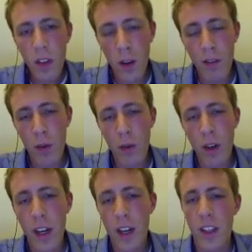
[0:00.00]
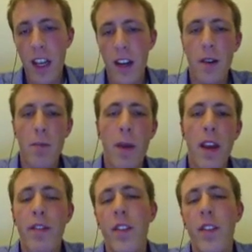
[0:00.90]
And a few years later,
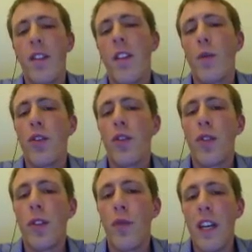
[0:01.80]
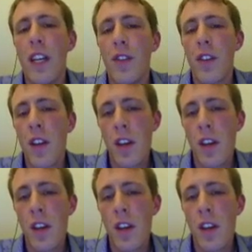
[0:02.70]
Maven was released,